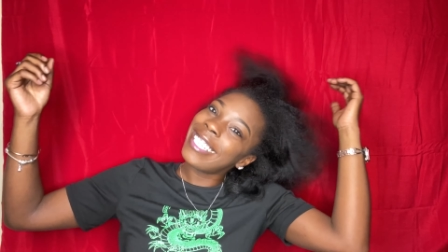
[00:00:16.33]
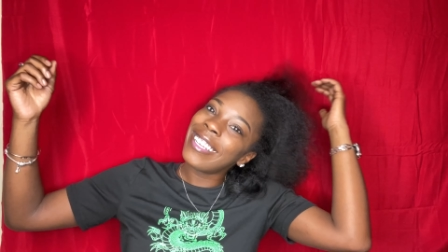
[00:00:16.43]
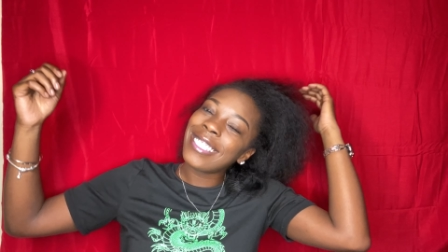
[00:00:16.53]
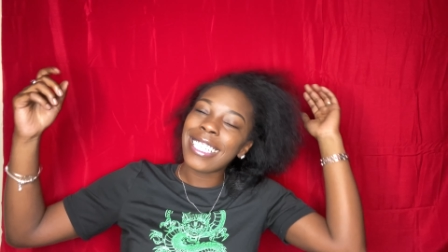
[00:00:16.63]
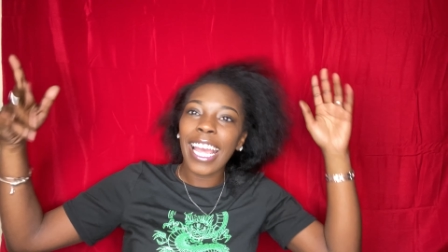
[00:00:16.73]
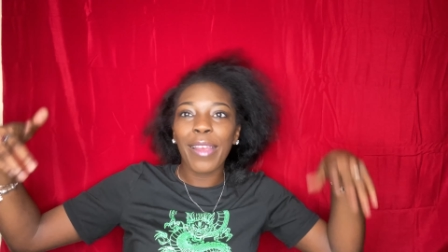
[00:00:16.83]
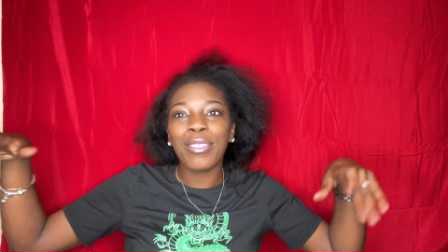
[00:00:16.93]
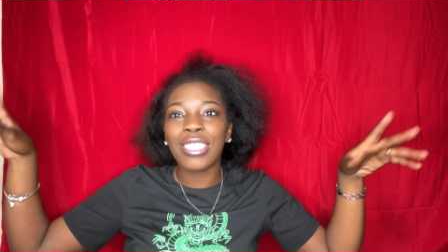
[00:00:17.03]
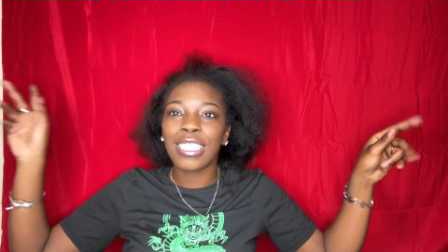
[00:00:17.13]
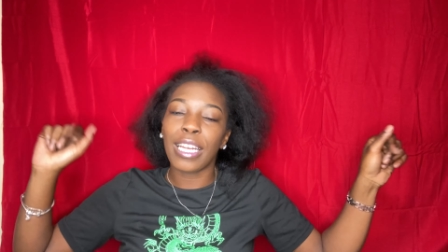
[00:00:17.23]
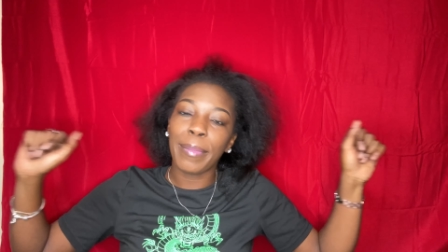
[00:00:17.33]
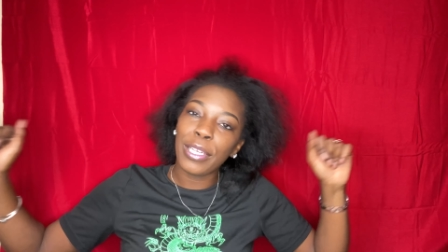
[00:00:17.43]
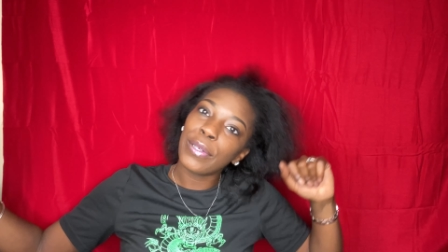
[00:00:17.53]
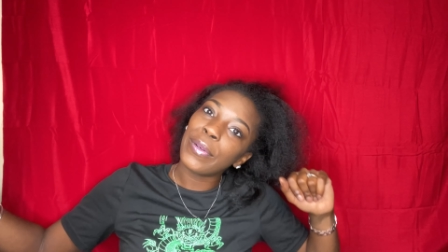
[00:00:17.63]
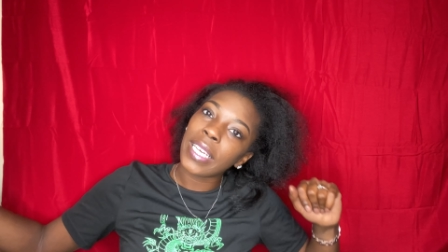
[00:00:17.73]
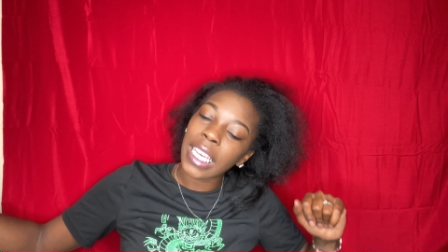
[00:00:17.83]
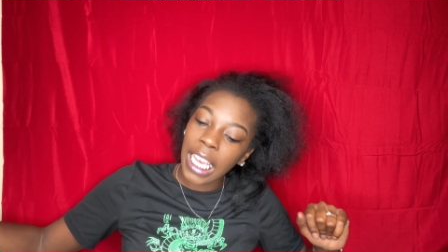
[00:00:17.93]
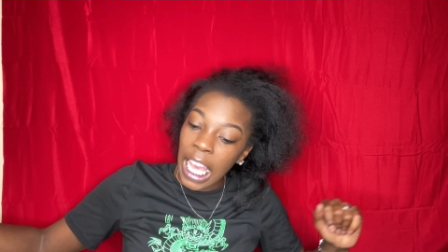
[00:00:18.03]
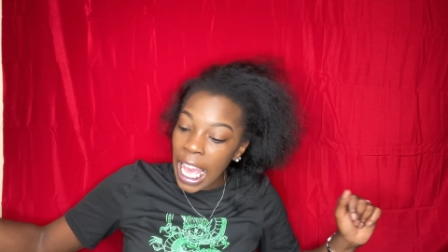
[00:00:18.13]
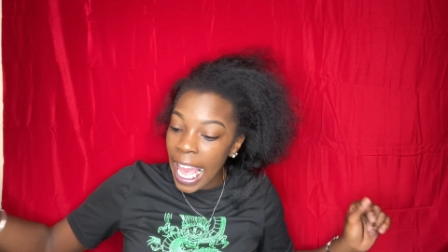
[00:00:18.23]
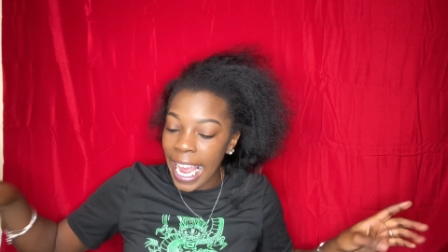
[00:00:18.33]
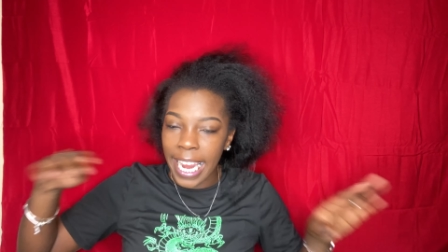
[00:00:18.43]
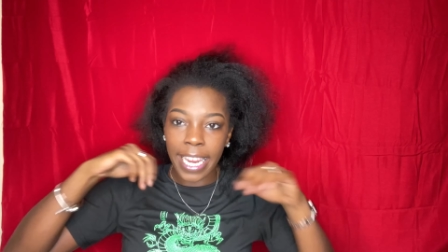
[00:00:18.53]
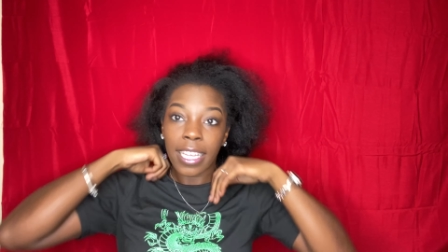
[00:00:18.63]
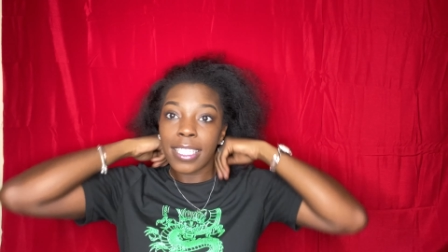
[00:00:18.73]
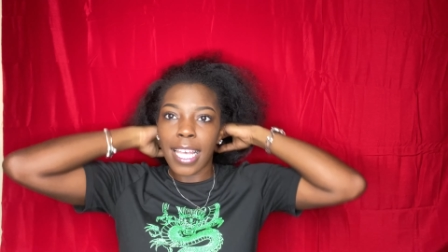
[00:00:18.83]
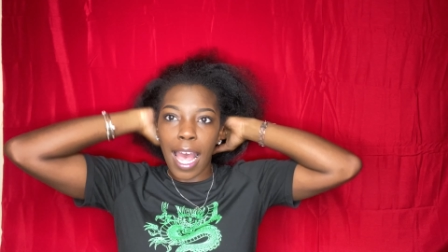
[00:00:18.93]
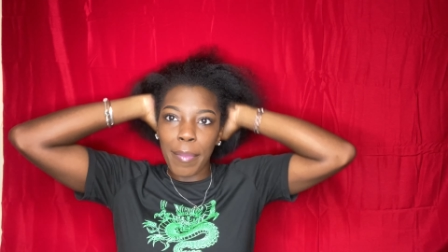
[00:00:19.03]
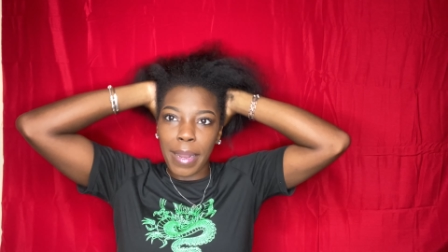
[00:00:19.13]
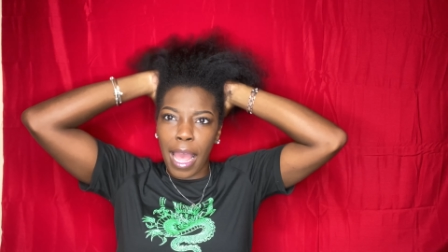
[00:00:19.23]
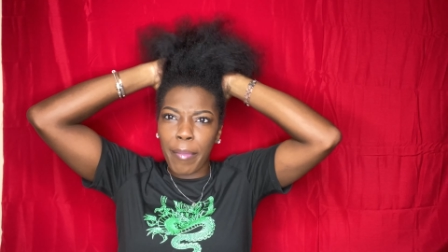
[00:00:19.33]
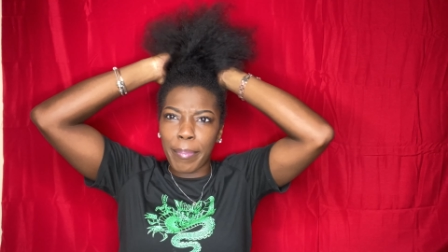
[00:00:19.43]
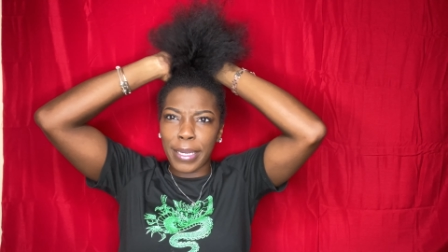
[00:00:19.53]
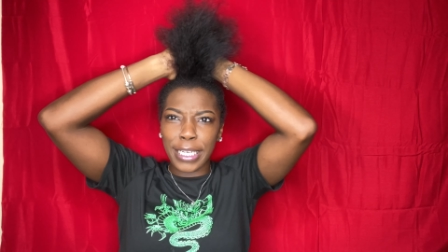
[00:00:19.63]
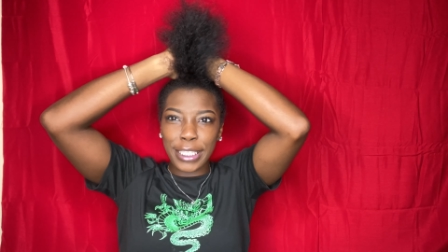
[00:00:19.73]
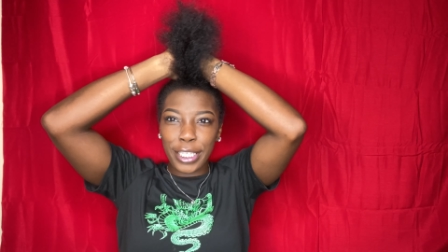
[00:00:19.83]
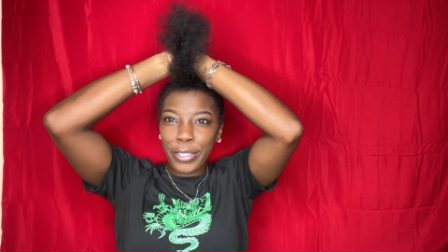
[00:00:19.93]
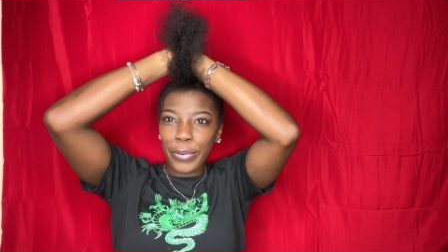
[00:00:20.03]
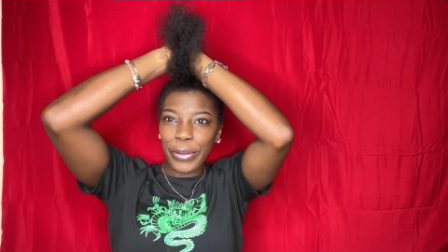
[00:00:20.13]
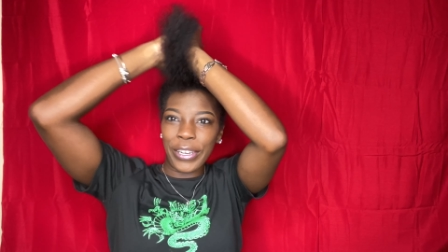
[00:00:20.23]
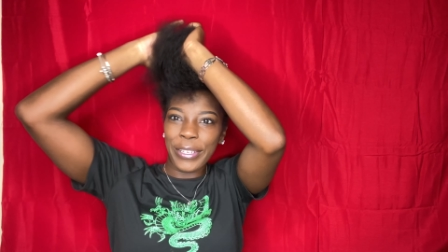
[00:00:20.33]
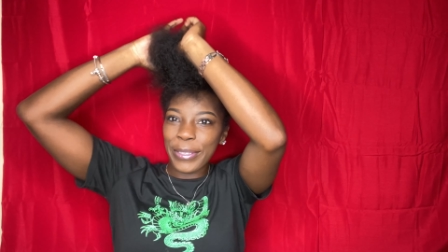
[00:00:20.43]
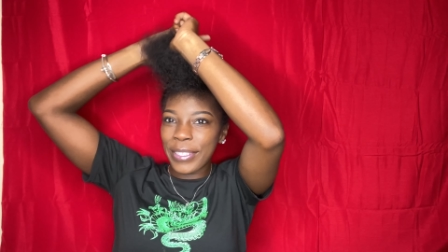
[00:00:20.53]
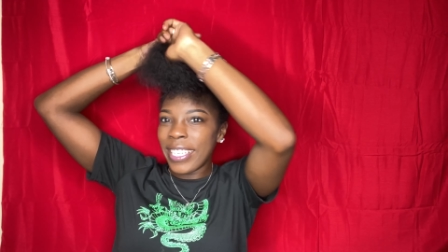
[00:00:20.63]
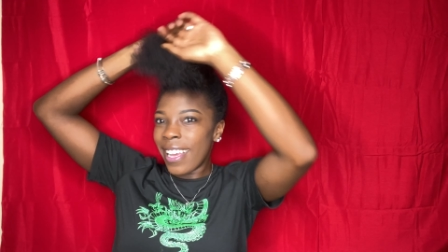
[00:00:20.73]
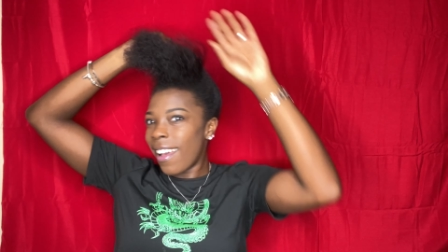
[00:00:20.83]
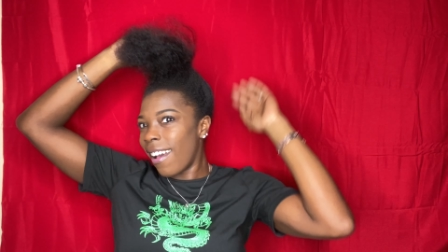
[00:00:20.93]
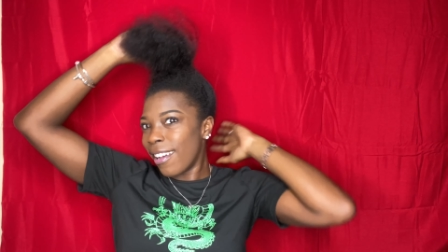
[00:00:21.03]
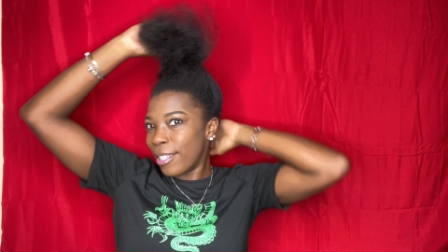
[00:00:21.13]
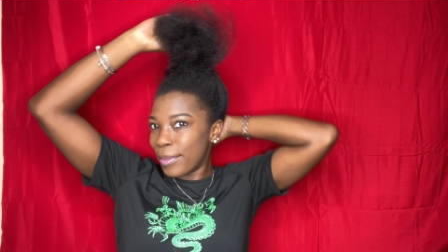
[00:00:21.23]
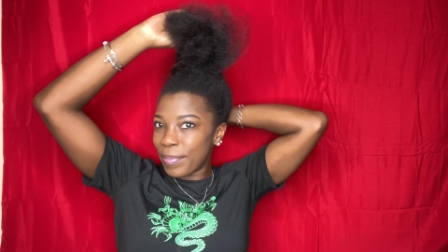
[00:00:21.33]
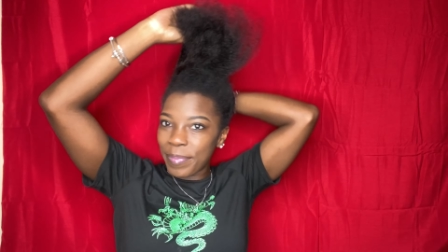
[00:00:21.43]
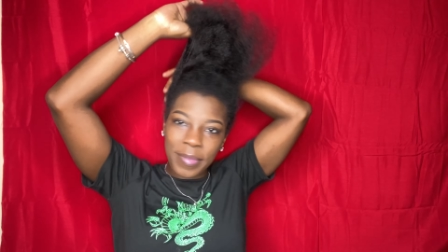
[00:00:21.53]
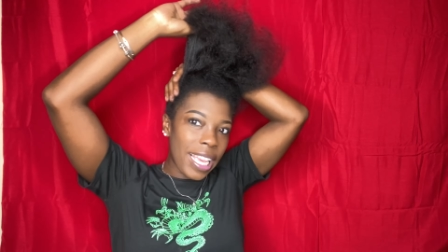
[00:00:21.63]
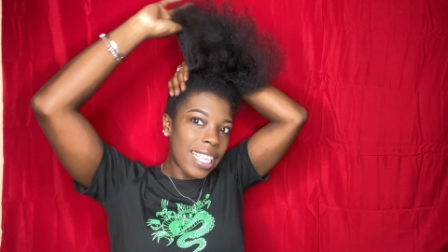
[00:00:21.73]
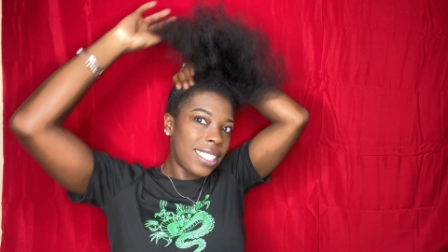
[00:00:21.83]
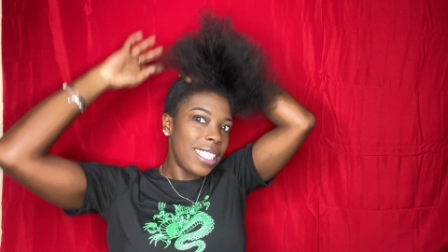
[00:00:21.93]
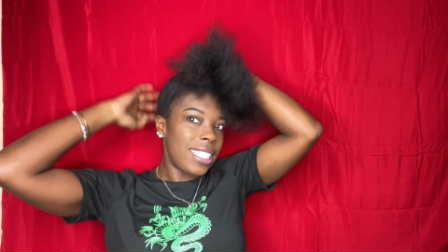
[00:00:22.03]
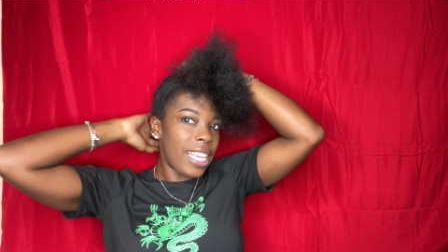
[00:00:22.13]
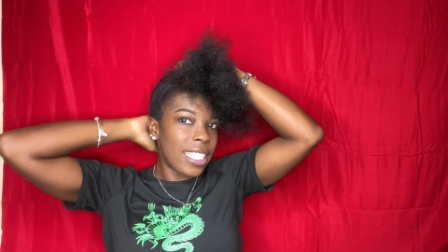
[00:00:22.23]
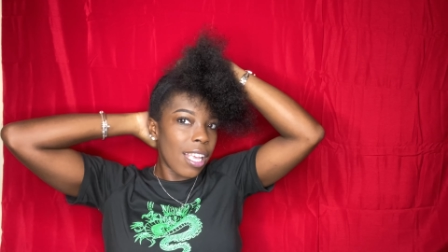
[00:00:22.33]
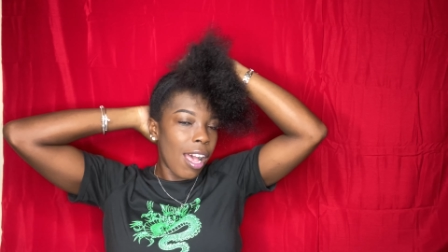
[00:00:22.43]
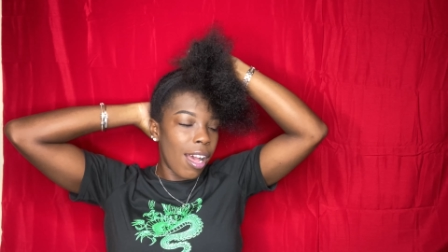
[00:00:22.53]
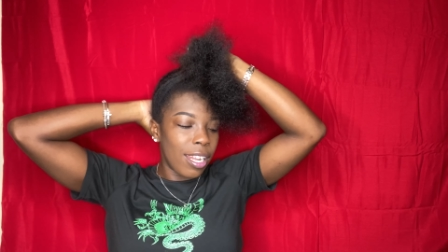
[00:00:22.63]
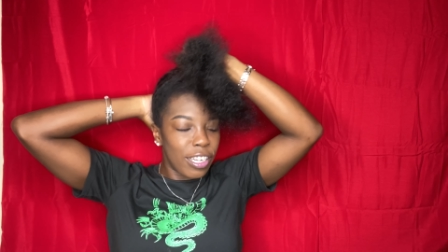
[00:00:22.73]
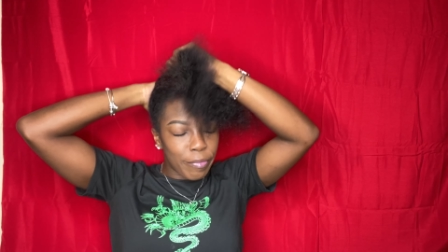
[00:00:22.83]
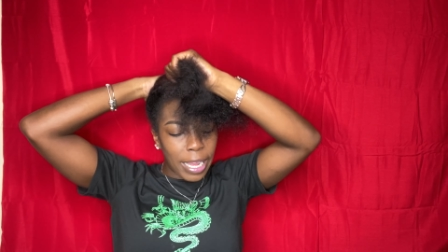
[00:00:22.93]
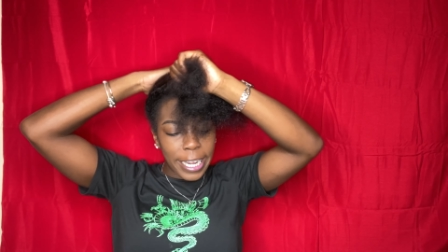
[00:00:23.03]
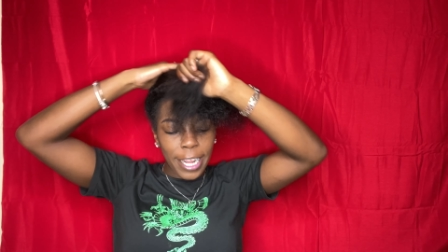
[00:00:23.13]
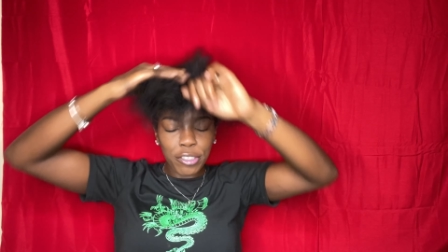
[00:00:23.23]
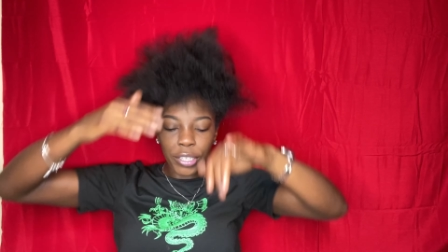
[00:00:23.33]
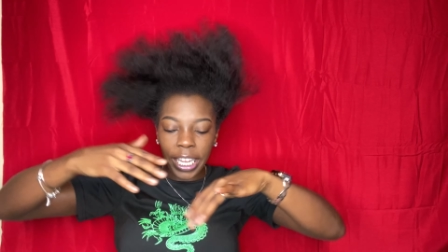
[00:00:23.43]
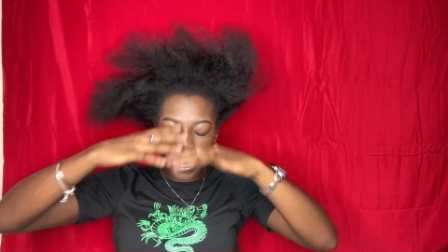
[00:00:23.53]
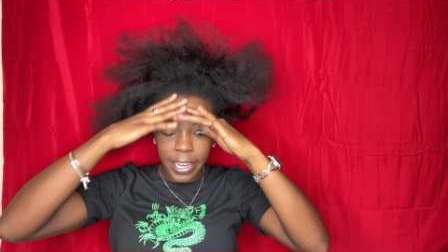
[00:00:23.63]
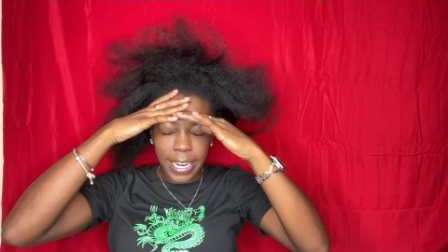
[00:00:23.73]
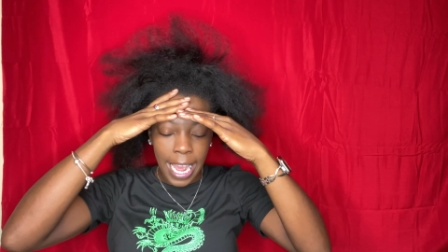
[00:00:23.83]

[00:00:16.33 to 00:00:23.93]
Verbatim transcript: So today we're just gonna be doing a top knot bun tutorial. Um, yes, this is all of my natural hair.